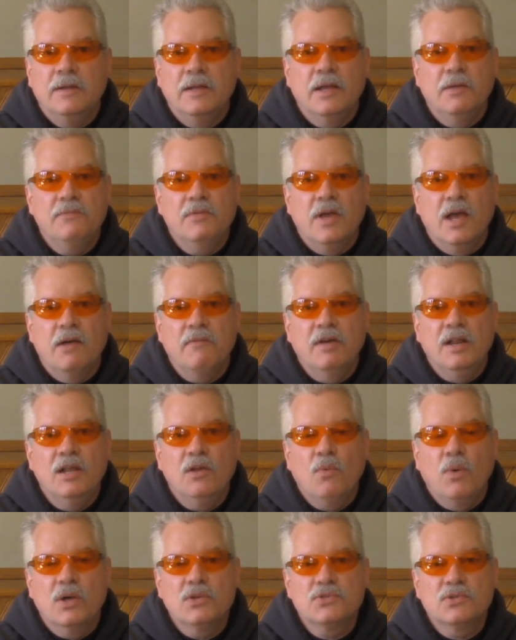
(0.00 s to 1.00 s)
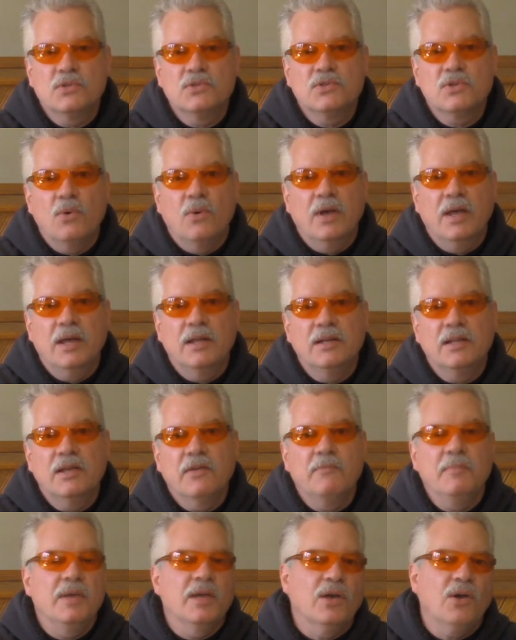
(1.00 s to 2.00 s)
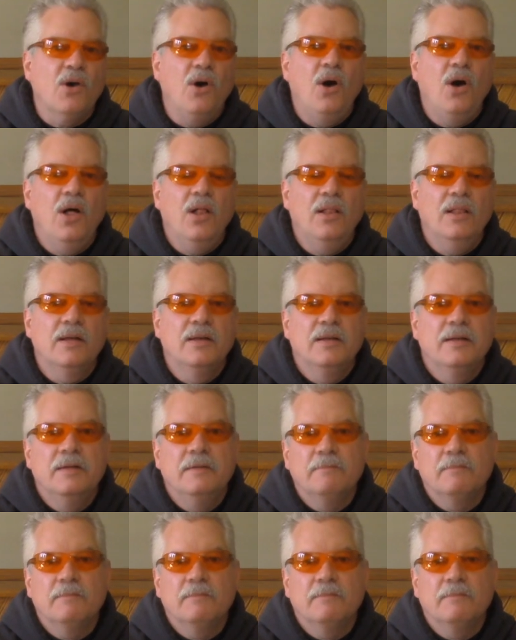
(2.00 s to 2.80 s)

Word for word: If you have any questions, go ahead and give me a call.